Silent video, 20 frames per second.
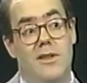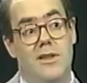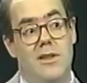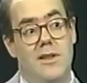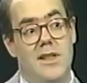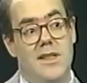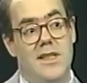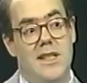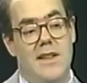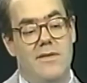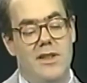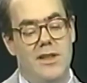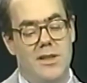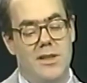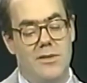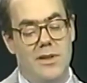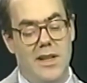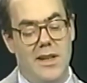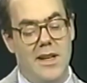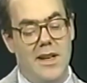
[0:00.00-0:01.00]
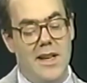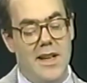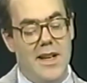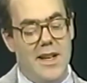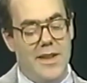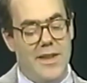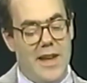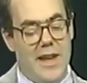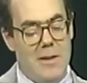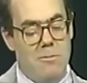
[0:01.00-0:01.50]
and 37th Street.
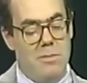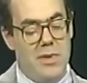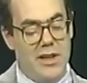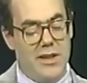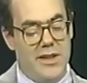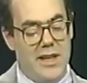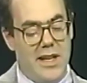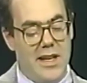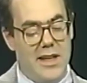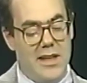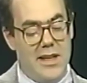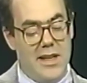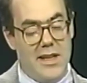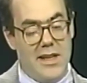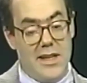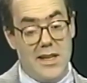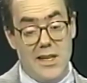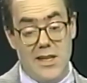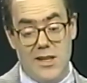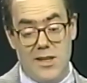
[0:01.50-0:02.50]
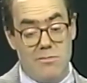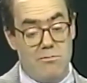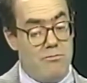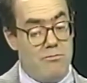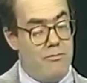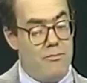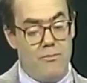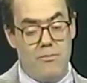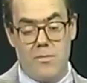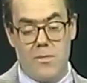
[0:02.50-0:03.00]
That building is
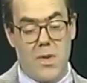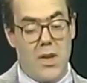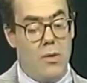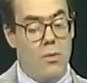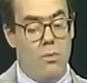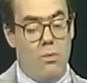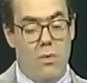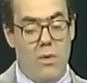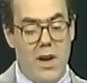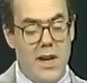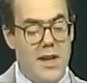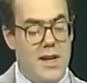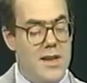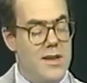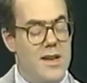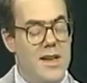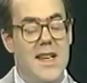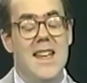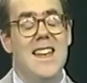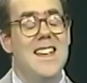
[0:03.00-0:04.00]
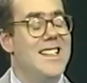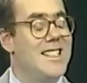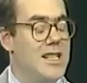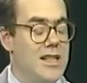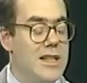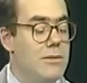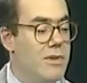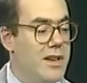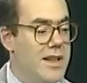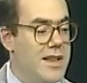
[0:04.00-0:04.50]

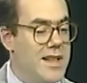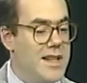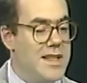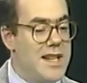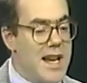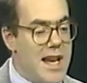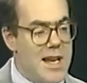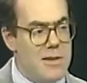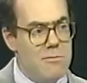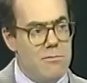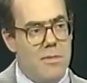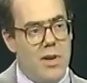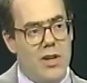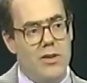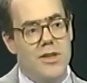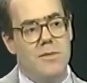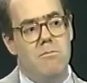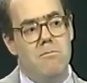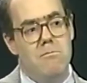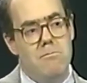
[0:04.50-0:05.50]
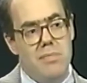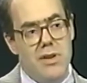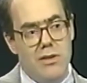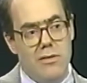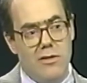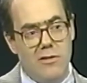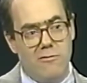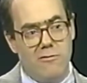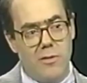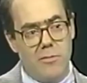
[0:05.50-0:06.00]
easily one of the 10 most
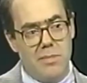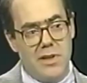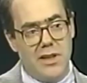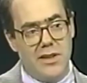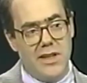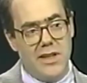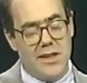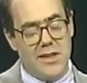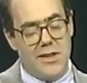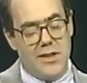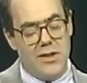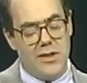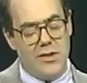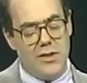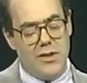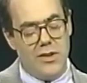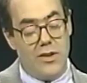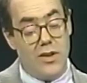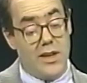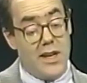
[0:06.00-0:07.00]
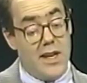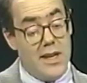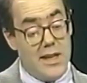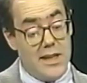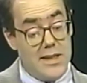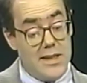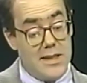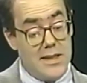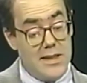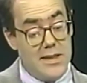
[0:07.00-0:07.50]
beautiful buildings in New York.
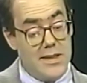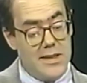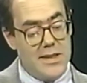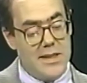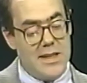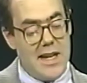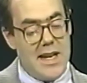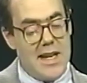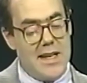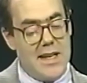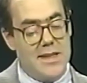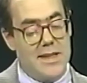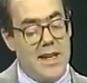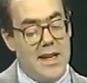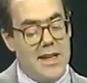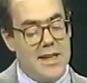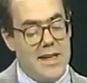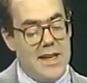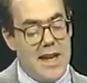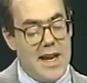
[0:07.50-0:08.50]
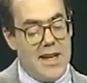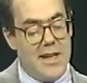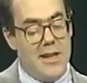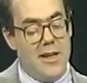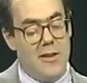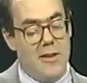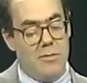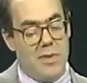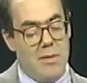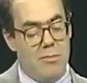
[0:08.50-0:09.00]
It still stands, yet
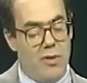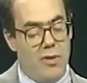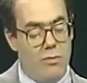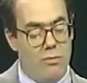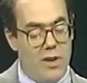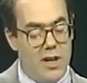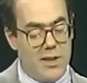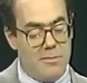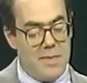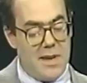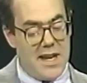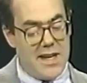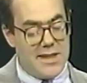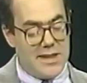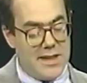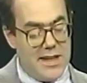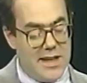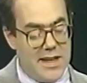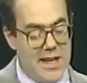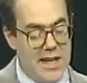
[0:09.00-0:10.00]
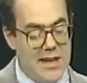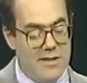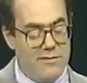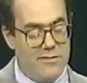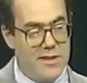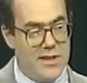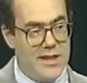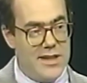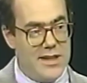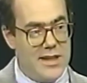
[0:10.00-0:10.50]
people walk past it
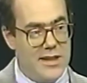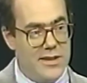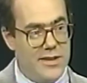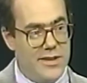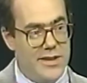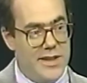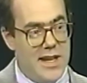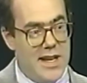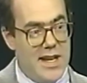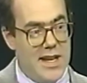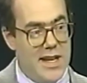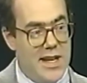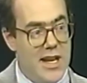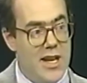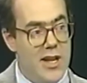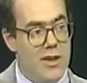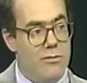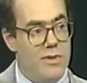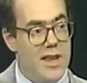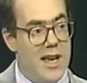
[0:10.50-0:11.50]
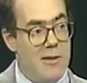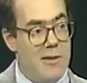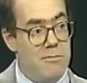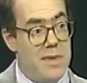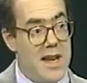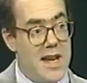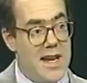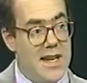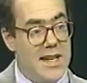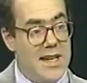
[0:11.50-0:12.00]
every single day without
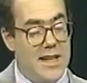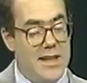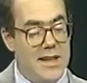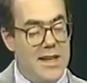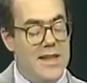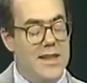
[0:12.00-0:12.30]
paying it